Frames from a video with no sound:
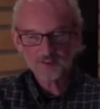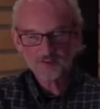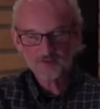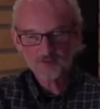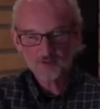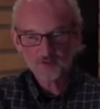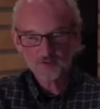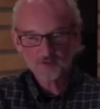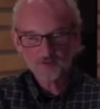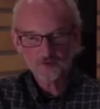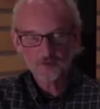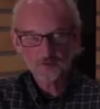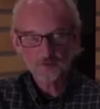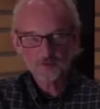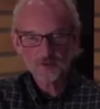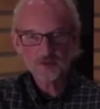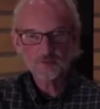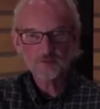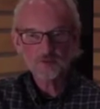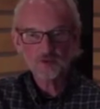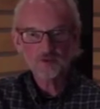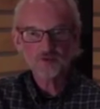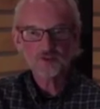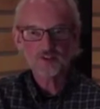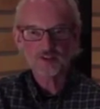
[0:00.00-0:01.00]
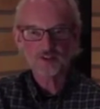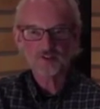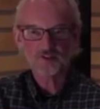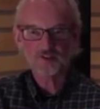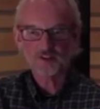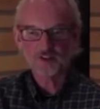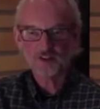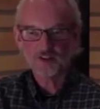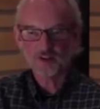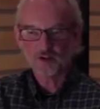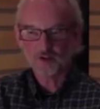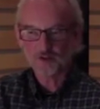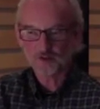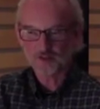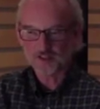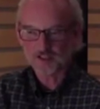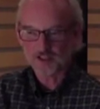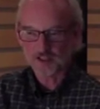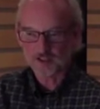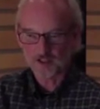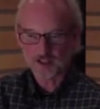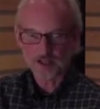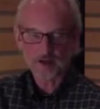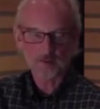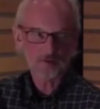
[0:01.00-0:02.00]
for me, music is an inherently
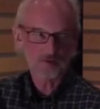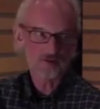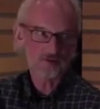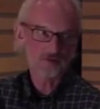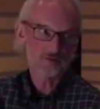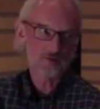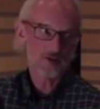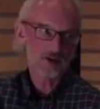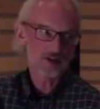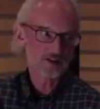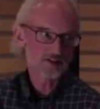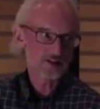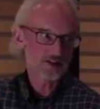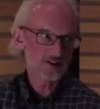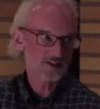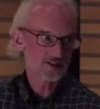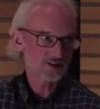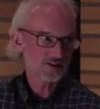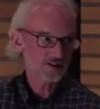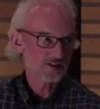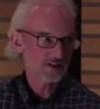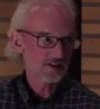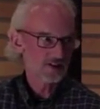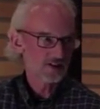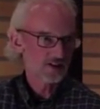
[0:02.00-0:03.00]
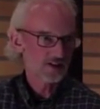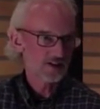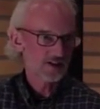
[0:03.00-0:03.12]
collaborative process,